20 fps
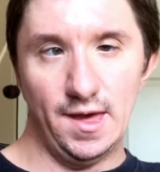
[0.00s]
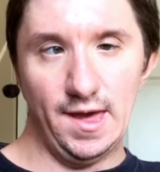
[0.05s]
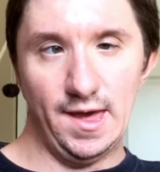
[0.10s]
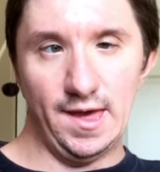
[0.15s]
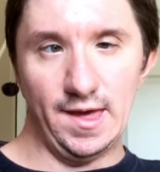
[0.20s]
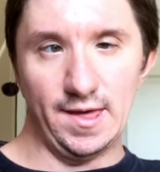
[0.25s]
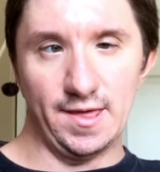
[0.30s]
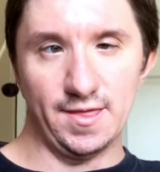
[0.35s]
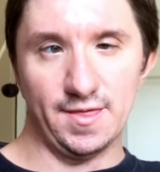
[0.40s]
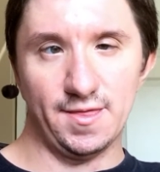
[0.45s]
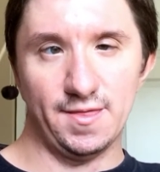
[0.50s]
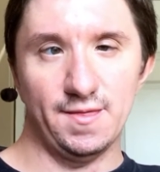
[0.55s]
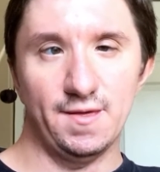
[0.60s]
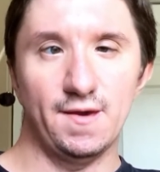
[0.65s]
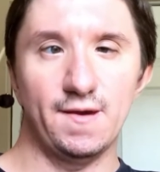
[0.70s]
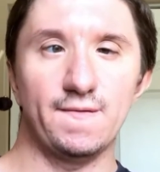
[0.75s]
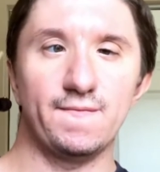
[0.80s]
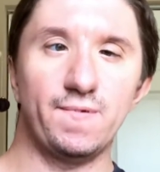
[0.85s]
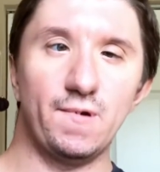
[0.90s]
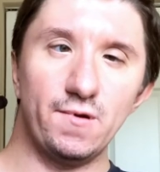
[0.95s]
is,
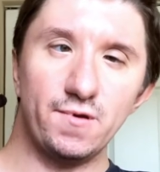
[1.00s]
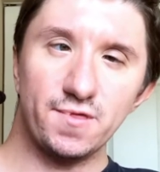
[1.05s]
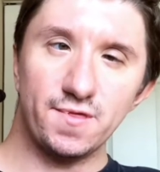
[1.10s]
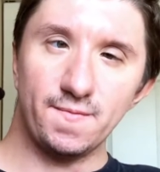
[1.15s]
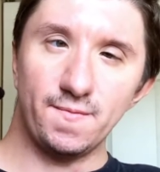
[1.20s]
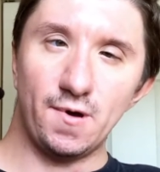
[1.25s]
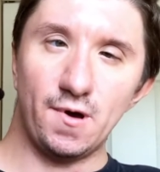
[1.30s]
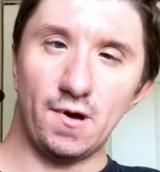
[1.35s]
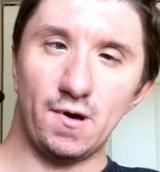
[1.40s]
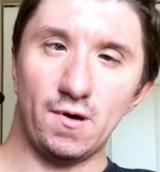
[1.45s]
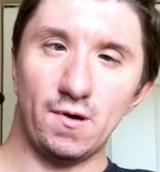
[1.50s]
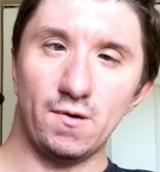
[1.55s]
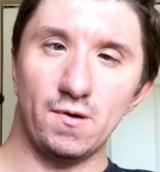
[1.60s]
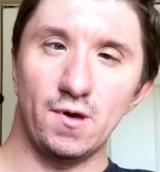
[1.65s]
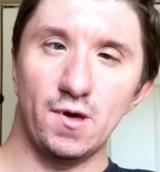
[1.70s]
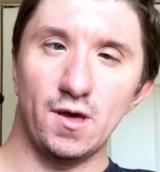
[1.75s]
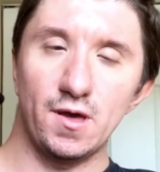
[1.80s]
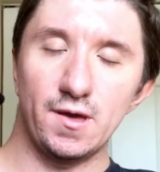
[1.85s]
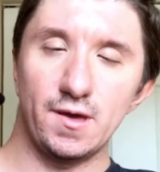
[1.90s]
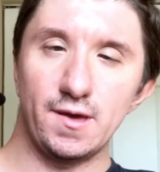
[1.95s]
first of all,
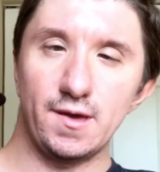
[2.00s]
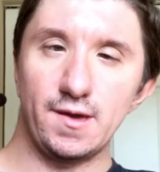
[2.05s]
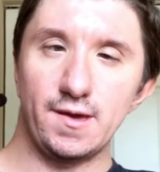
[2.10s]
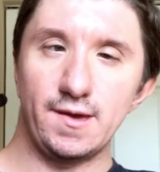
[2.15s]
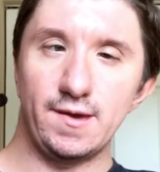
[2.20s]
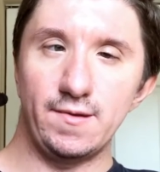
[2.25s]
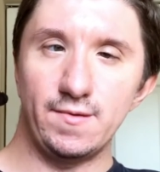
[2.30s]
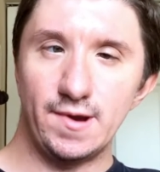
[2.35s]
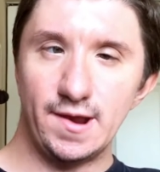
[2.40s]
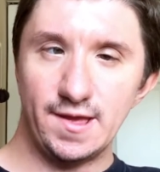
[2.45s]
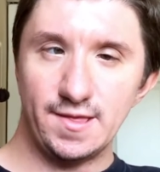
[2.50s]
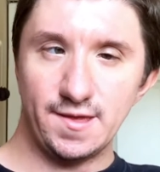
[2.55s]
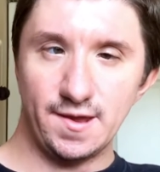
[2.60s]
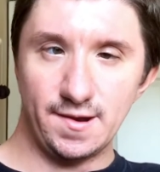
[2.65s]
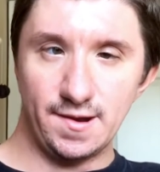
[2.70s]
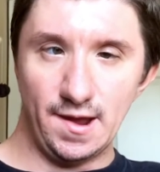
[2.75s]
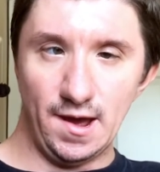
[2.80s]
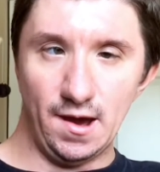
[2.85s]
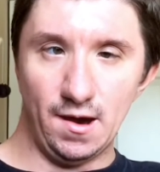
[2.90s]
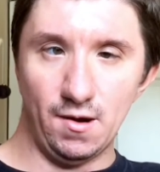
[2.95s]
you need
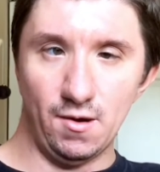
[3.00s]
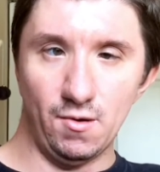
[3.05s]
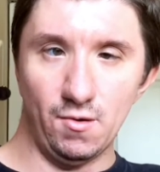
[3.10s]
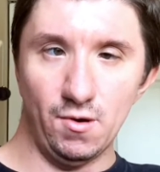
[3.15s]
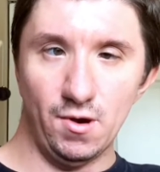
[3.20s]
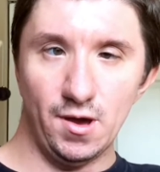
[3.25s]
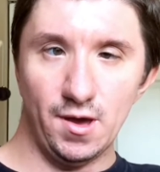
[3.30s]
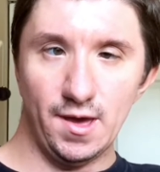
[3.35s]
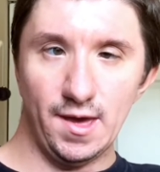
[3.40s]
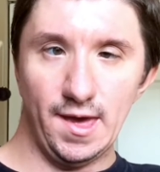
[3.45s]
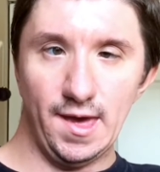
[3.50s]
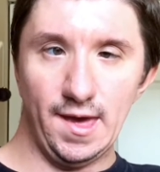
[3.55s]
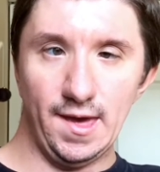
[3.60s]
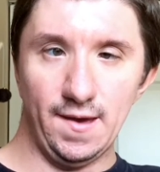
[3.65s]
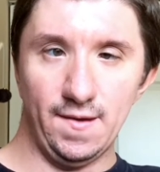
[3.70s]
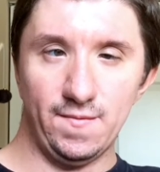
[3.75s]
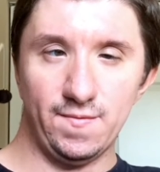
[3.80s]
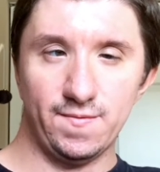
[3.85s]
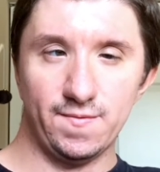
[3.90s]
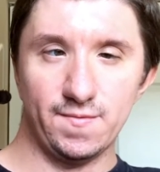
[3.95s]
to know
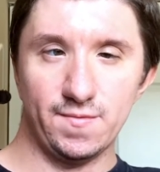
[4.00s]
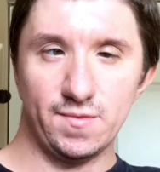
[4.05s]
if